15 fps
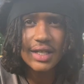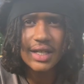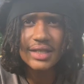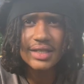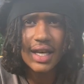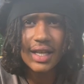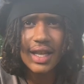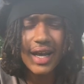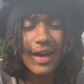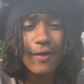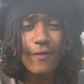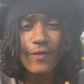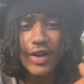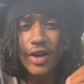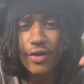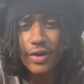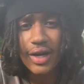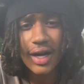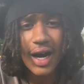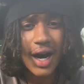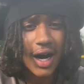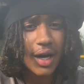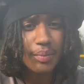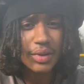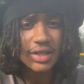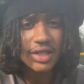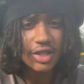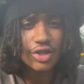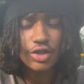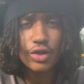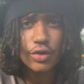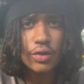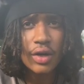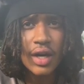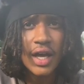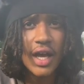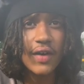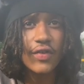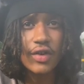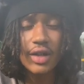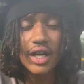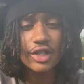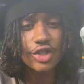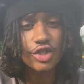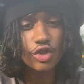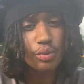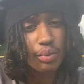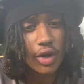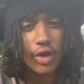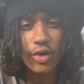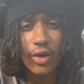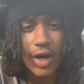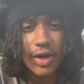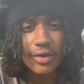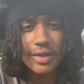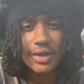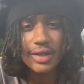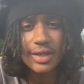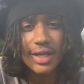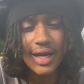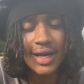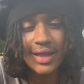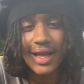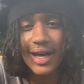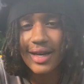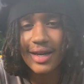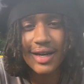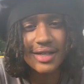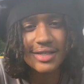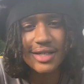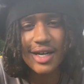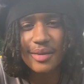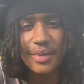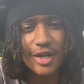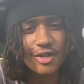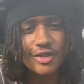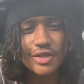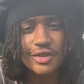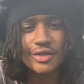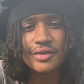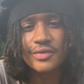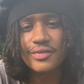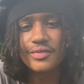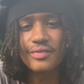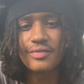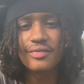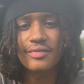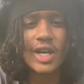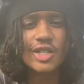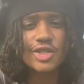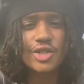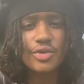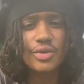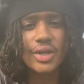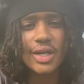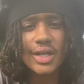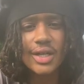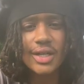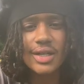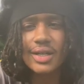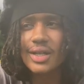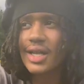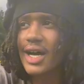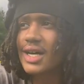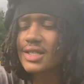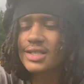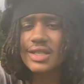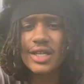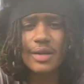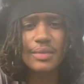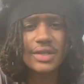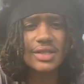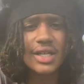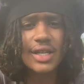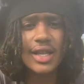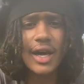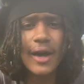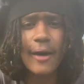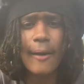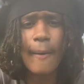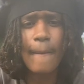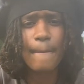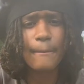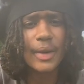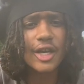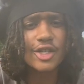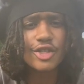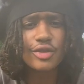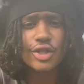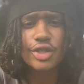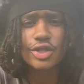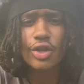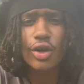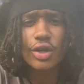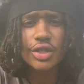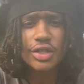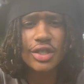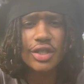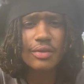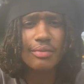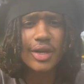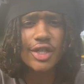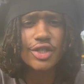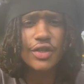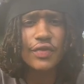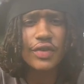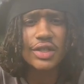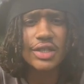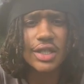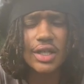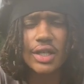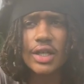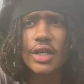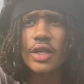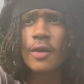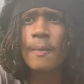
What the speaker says: is at like a very high potential if you're like super grounded in that nighttime energy. So yeah, lastly, I'm gonna say that major exhaustion, major fatigue